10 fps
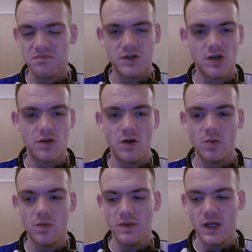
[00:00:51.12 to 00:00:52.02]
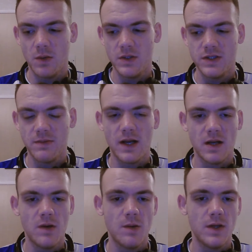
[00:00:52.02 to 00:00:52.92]
Good goal. He's the man of
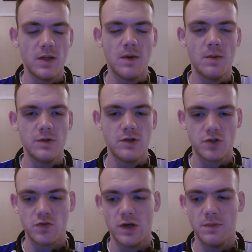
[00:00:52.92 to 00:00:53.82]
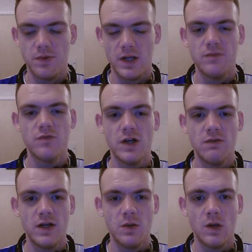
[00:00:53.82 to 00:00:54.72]
the moment at the moment. Josh Grant playing really,
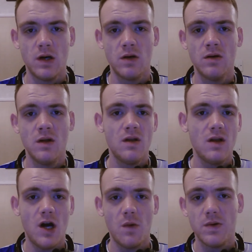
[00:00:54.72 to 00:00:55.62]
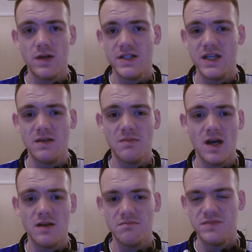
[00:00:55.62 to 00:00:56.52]
really well, helping the team
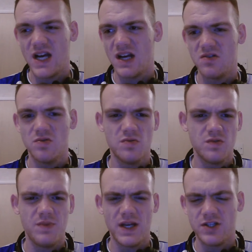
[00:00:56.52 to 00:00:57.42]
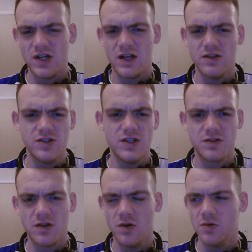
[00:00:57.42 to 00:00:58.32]
out, tackles, big challenges,
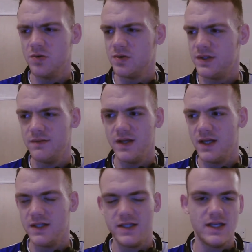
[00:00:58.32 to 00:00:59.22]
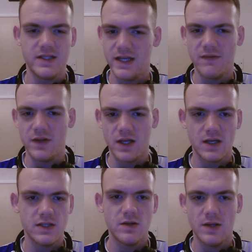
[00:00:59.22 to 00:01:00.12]
goals, assists, everything.
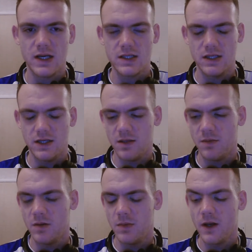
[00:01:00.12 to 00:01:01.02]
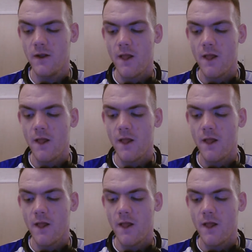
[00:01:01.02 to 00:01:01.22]
He's doing excellent at the moment.